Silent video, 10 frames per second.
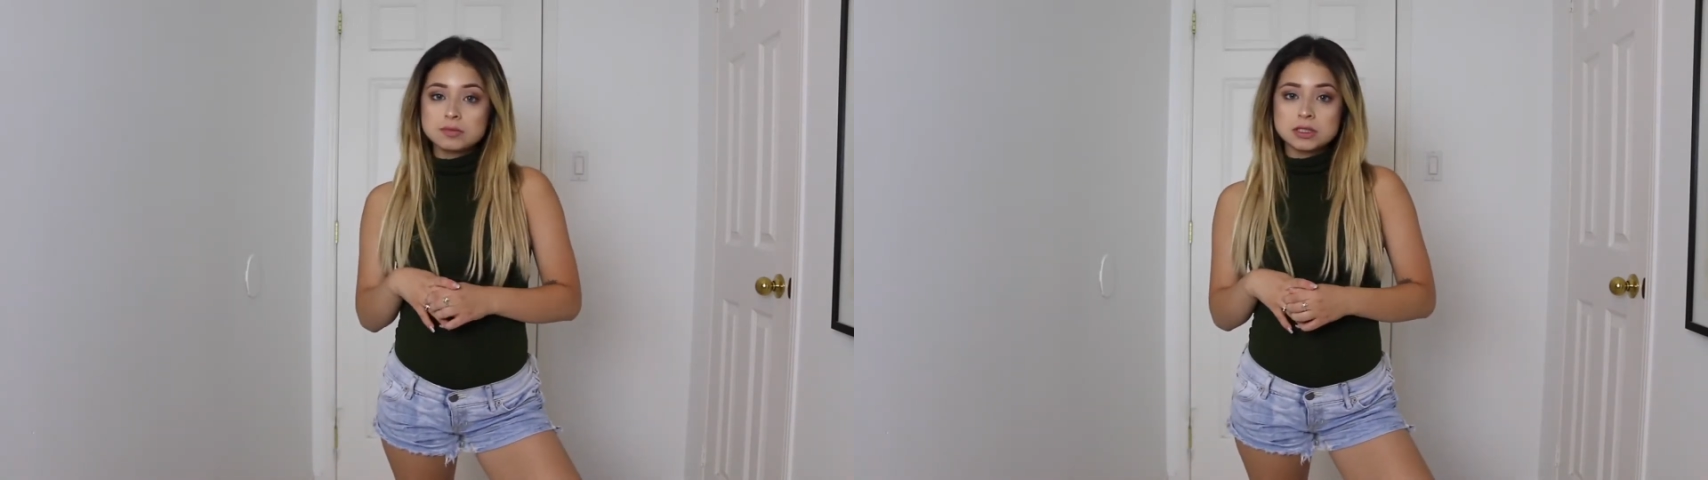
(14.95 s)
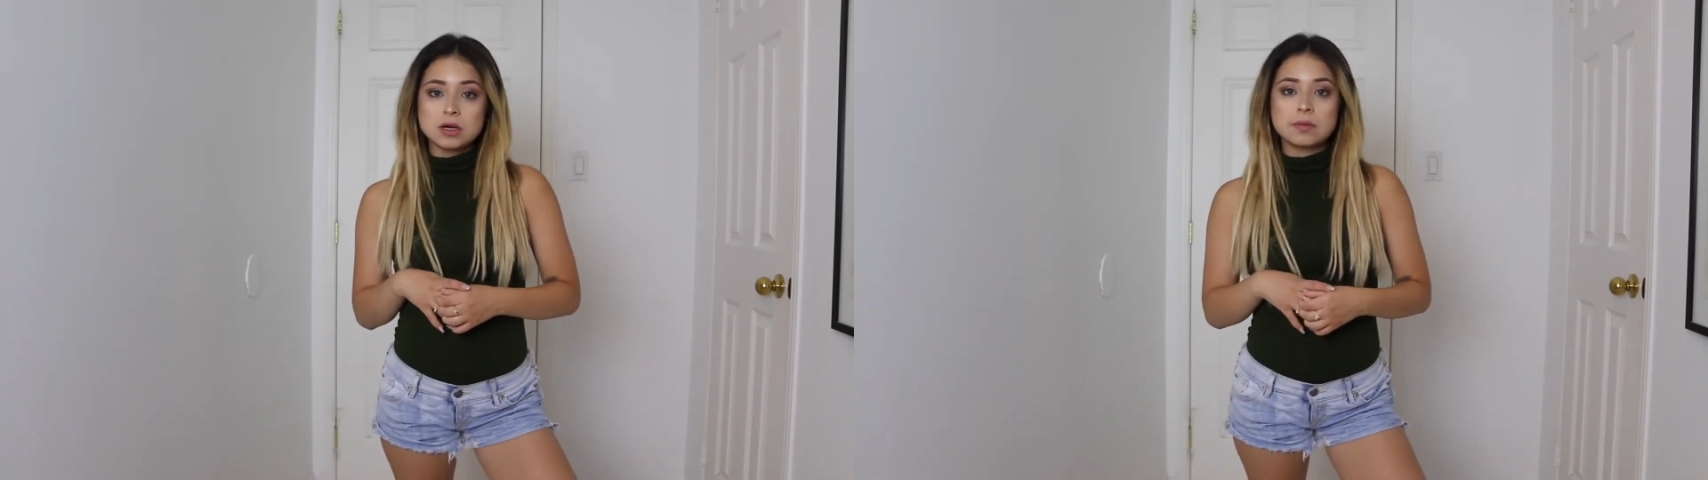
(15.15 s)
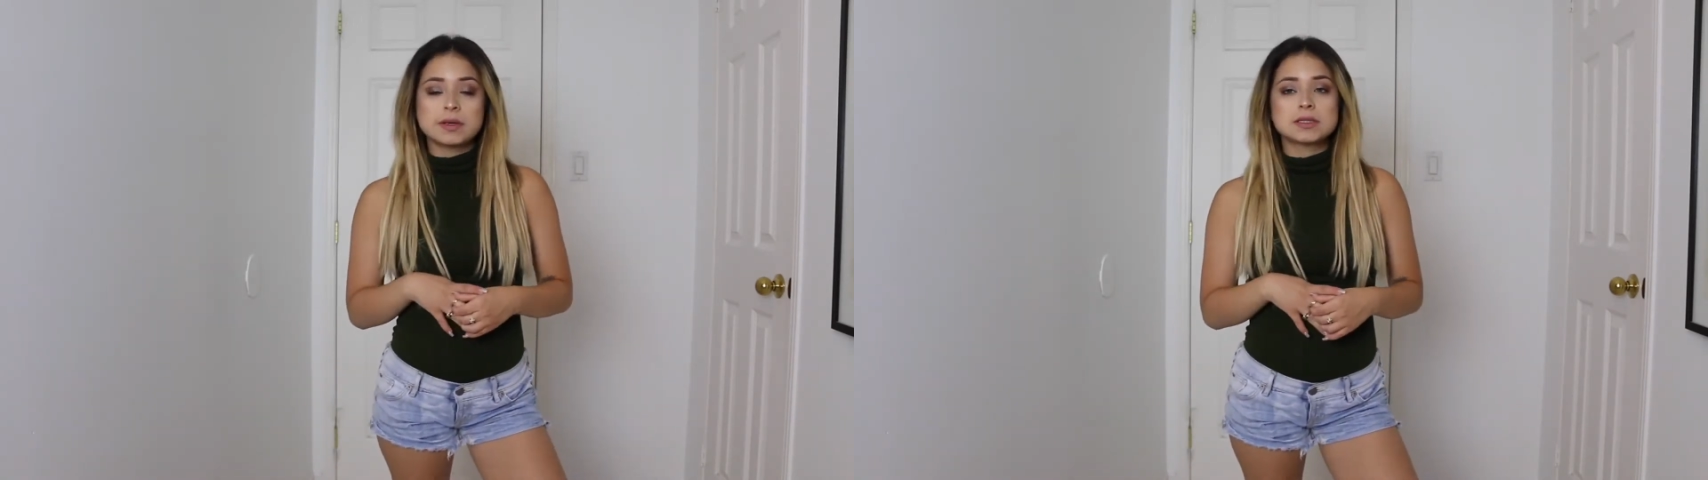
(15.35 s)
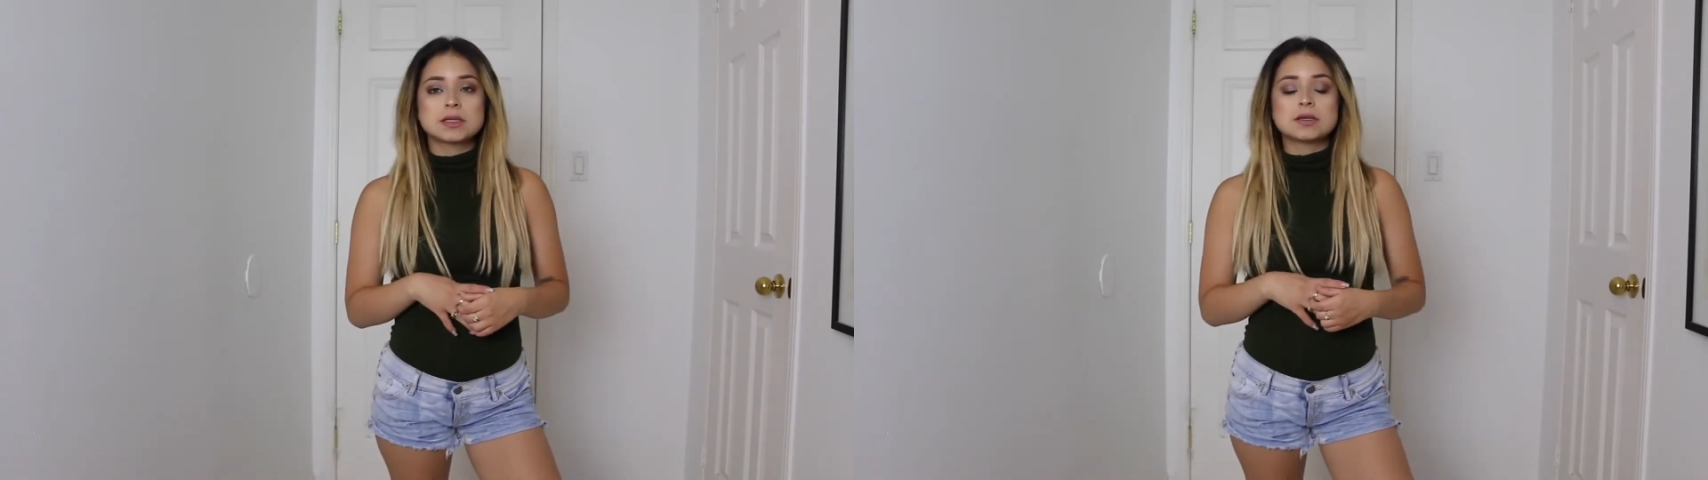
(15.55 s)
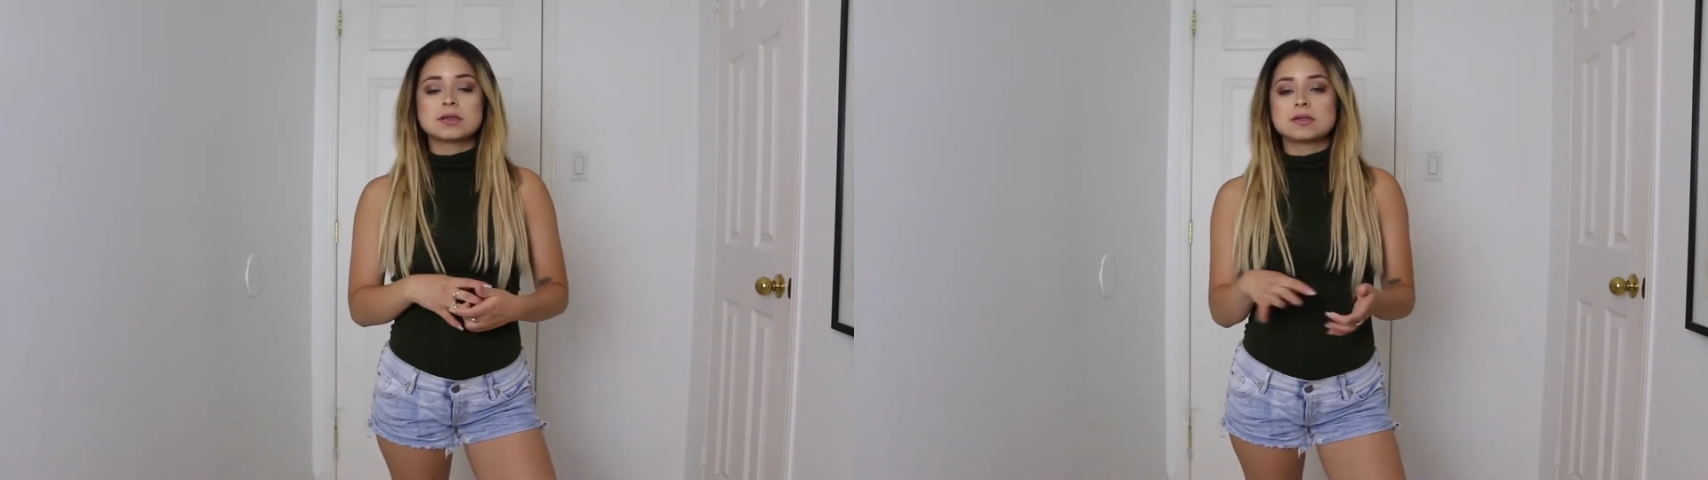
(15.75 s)
So
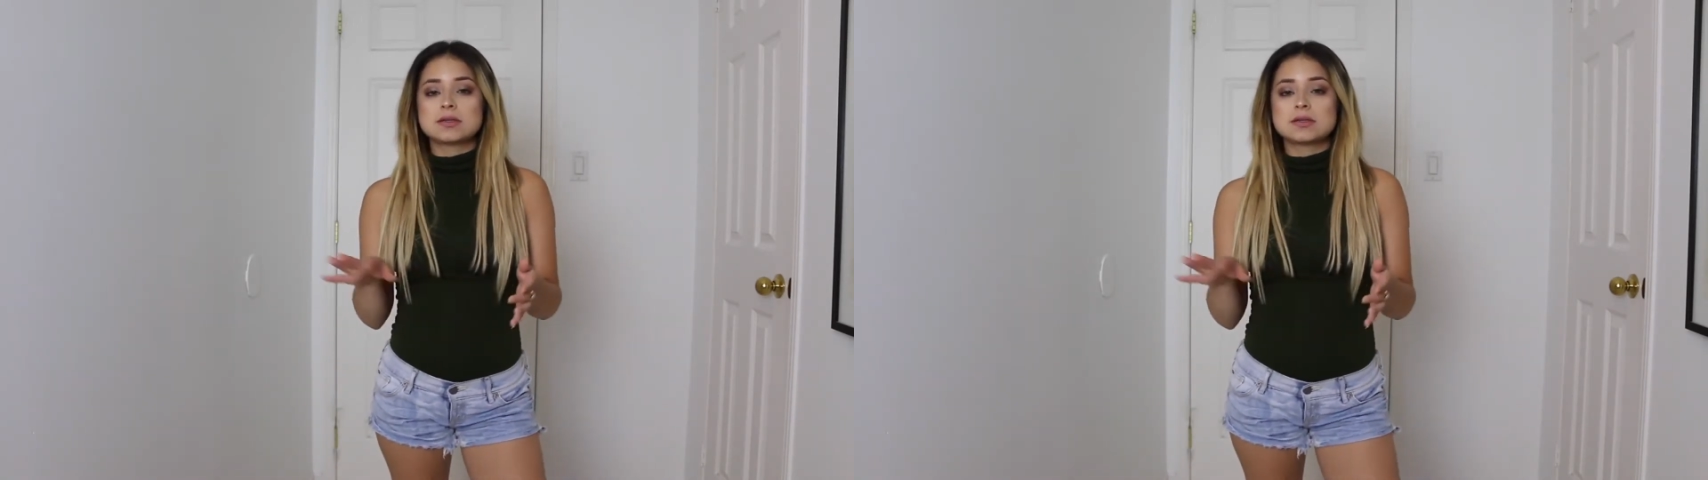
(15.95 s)
basically, they